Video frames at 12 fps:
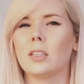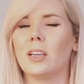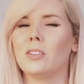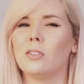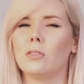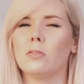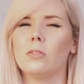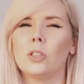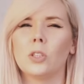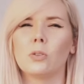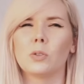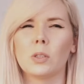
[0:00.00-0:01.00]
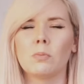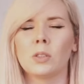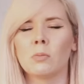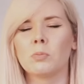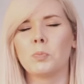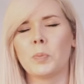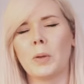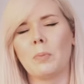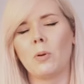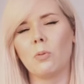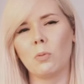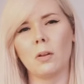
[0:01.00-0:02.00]
and you know, sometimes
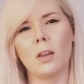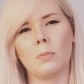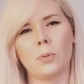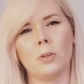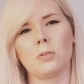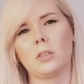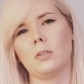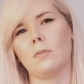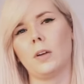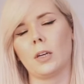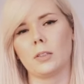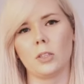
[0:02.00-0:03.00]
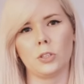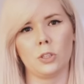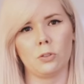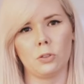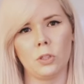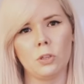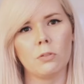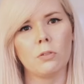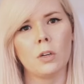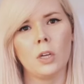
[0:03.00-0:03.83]
people will abuse the fact that you're new.